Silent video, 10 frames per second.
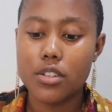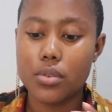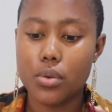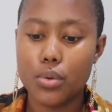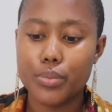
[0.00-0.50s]

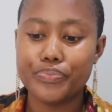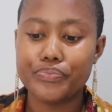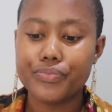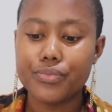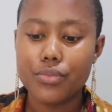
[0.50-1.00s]
so
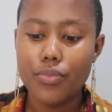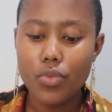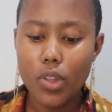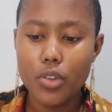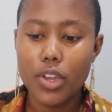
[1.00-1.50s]

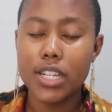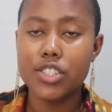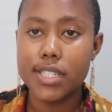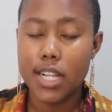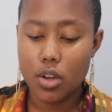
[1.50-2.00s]
you can
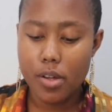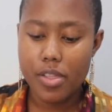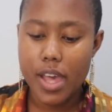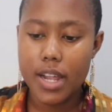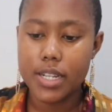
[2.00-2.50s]
just click
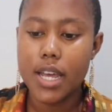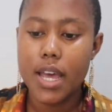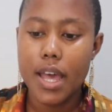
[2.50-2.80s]
on that.